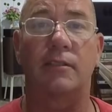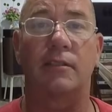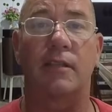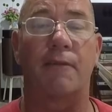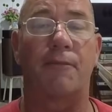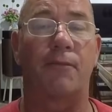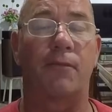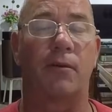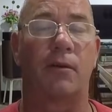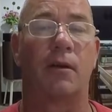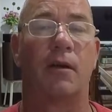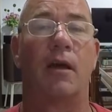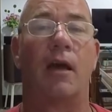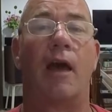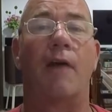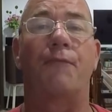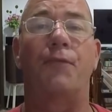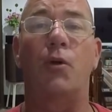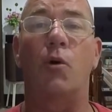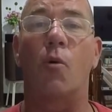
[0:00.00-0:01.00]

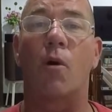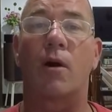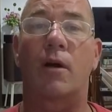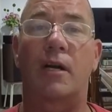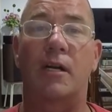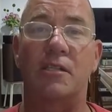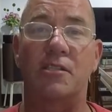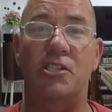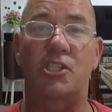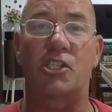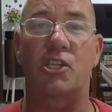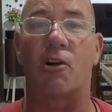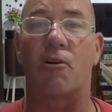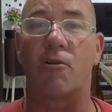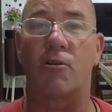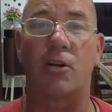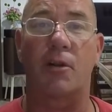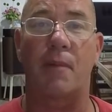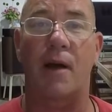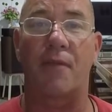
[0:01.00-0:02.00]
If you are
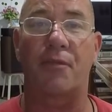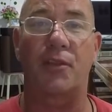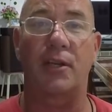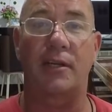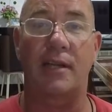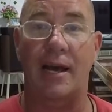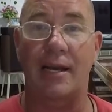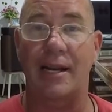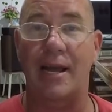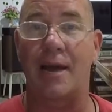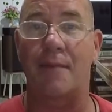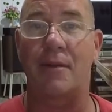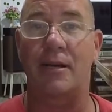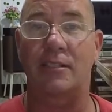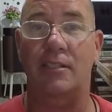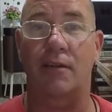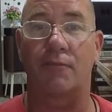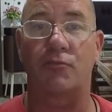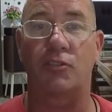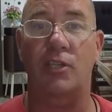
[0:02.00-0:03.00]
concerned about the
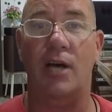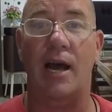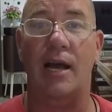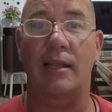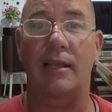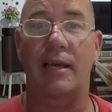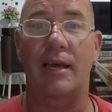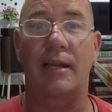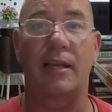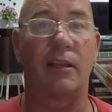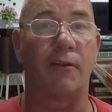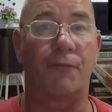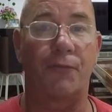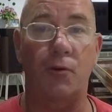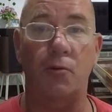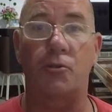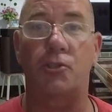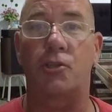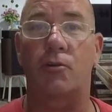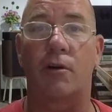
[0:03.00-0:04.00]
dynamics of Thailand and the
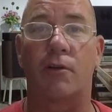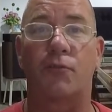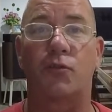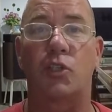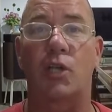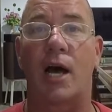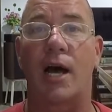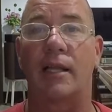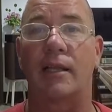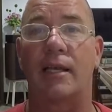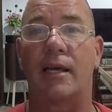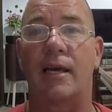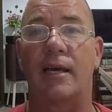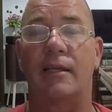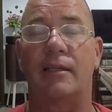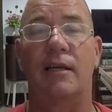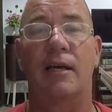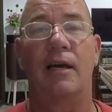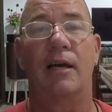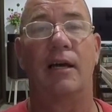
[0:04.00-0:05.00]
future of
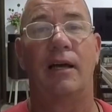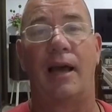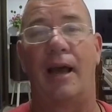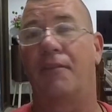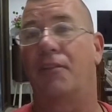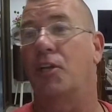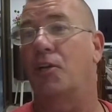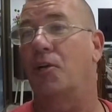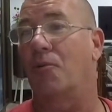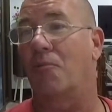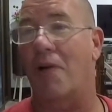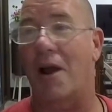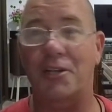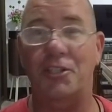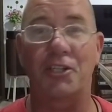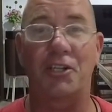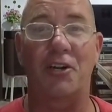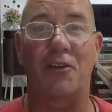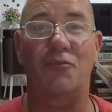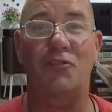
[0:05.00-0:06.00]
Thailand and the
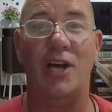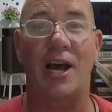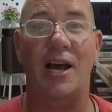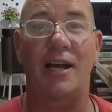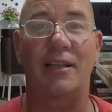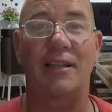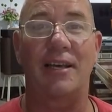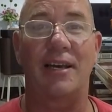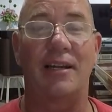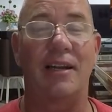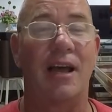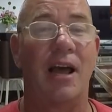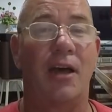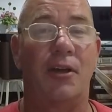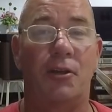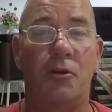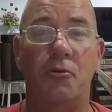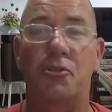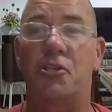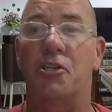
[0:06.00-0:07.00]
direction of Thailand,
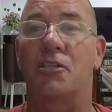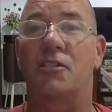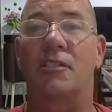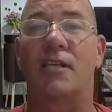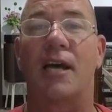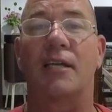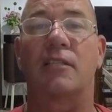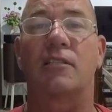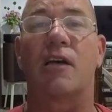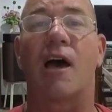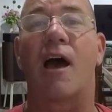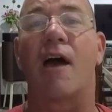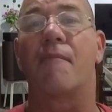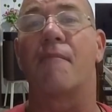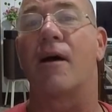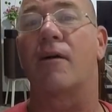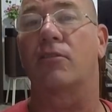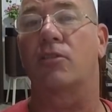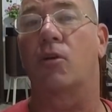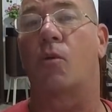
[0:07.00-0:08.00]
you should take
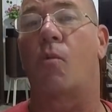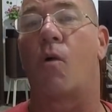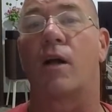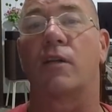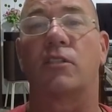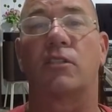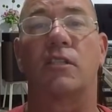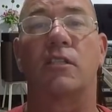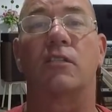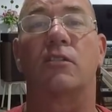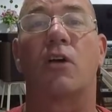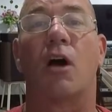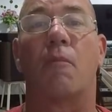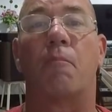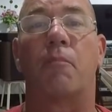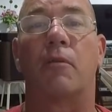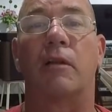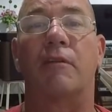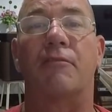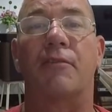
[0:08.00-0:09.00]
time out to watch these
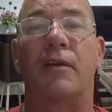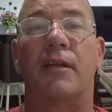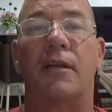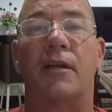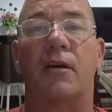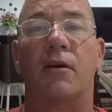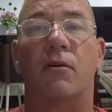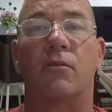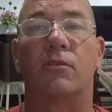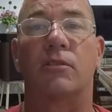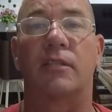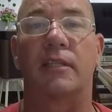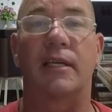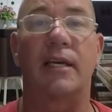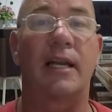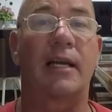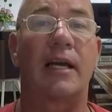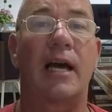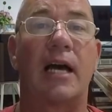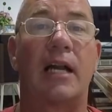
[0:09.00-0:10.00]
couple of videos to
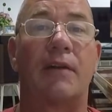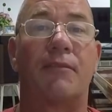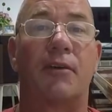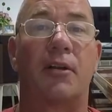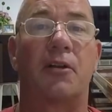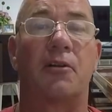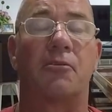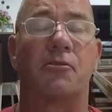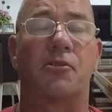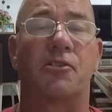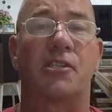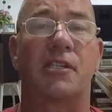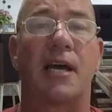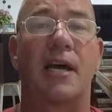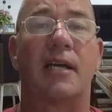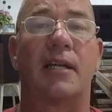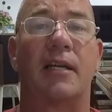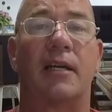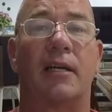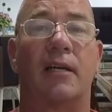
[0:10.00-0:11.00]
get a kind of an
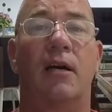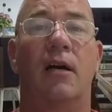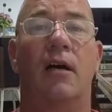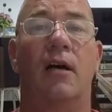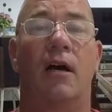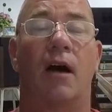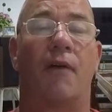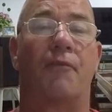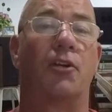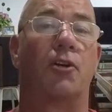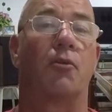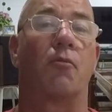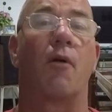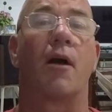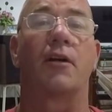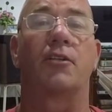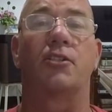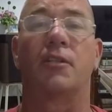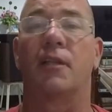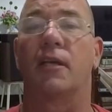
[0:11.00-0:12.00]
understanding of the
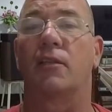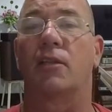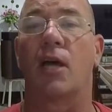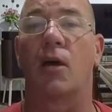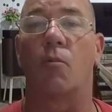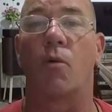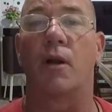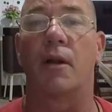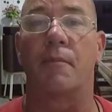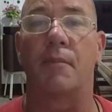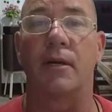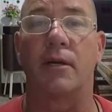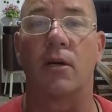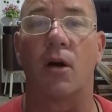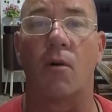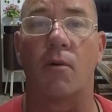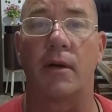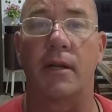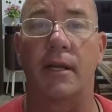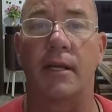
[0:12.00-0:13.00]
direction that they want to be
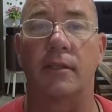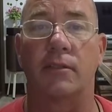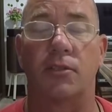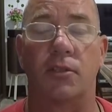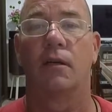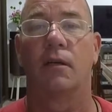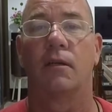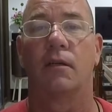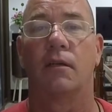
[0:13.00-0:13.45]
going into.